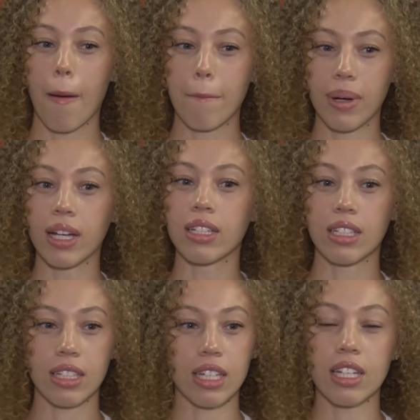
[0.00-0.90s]
but
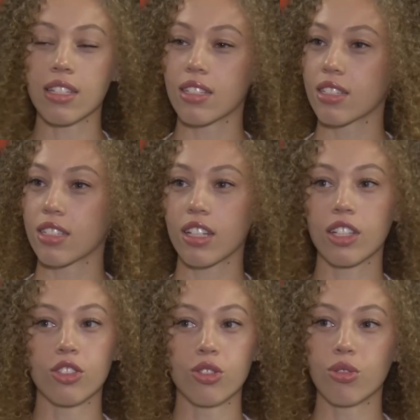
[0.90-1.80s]
it's
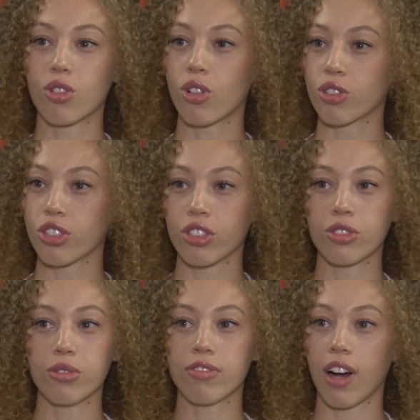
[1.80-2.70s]
a new culture,
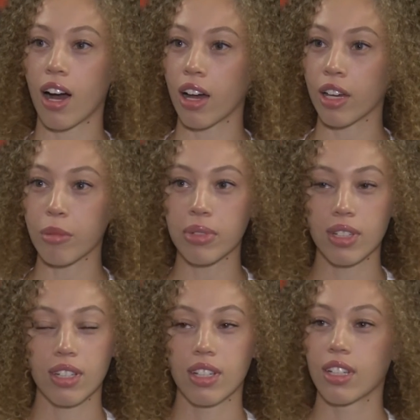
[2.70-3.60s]
new vibe.
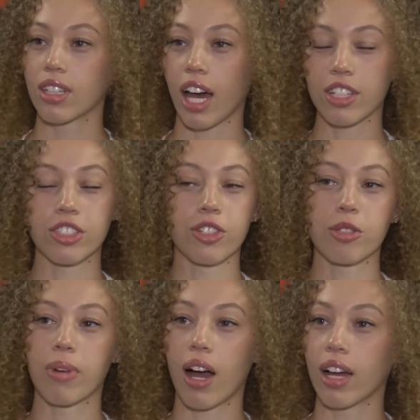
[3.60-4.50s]
Last year
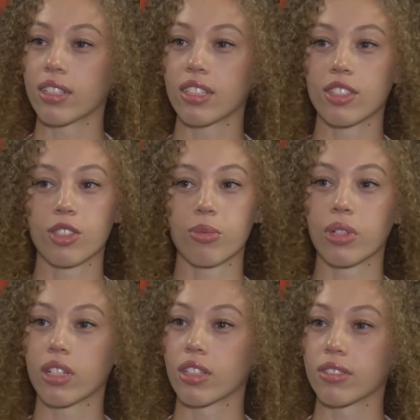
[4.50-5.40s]
is behind us.
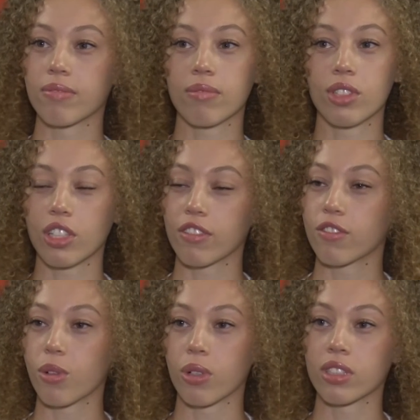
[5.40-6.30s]
We're looking
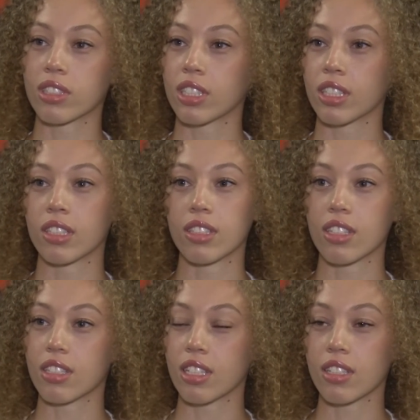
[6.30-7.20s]
forward to
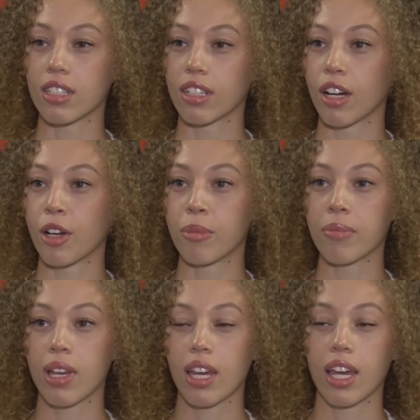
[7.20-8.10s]
the season to
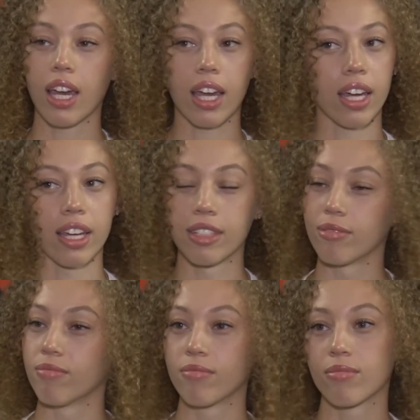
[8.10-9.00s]
come,
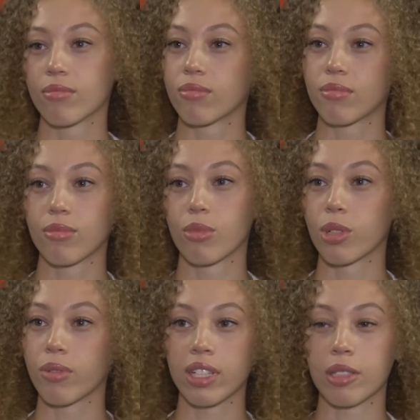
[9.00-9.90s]
and
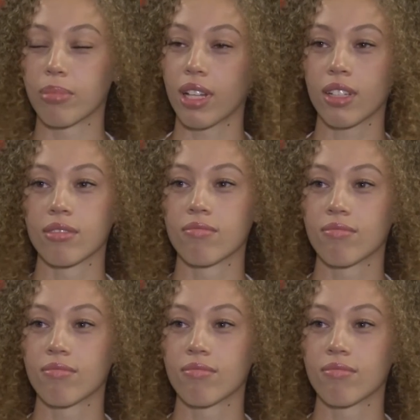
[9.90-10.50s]
we're ready to play.